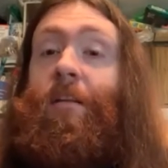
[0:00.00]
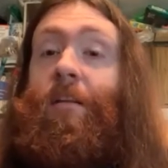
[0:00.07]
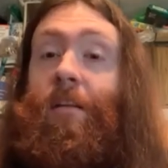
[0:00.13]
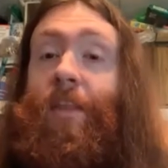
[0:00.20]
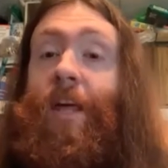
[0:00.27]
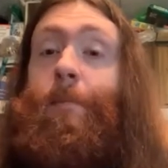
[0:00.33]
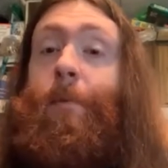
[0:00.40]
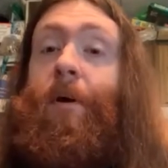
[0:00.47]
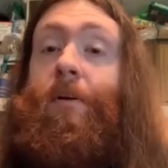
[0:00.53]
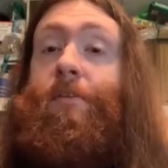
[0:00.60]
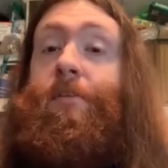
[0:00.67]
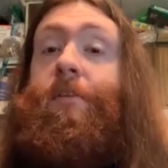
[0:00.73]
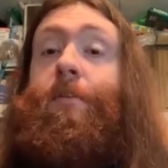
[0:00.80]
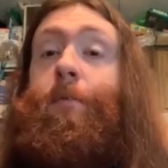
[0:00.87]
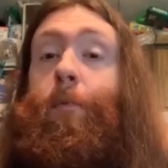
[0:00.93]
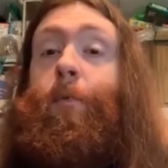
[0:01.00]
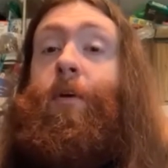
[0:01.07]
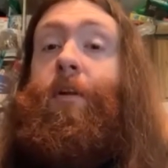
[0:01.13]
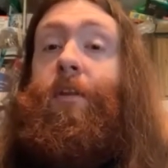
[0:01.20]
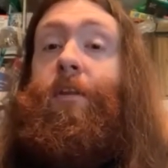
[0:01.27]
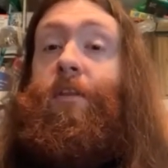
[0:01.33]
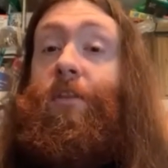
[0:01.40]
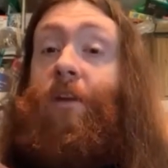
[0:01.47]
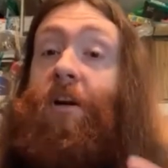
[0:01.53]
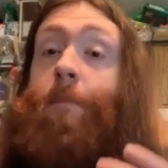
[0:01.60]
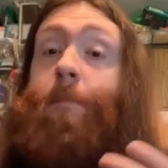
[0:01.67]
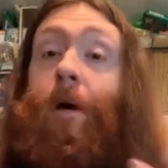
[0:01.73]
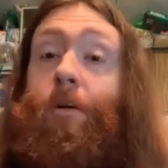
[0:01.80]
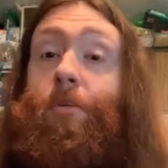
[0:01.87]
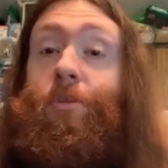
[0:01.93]
that person with their
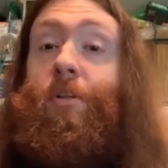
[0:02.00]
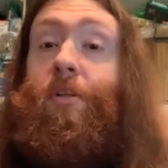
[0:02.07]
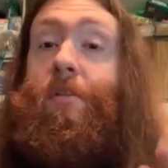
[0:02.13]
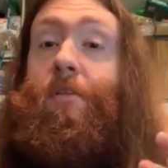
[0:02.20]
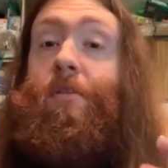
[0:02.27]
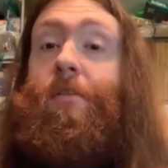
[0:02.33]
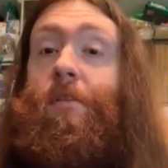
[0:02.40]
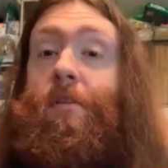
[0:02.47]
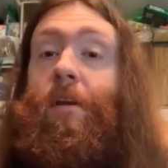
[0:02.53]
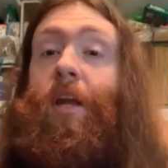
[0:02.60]
emotions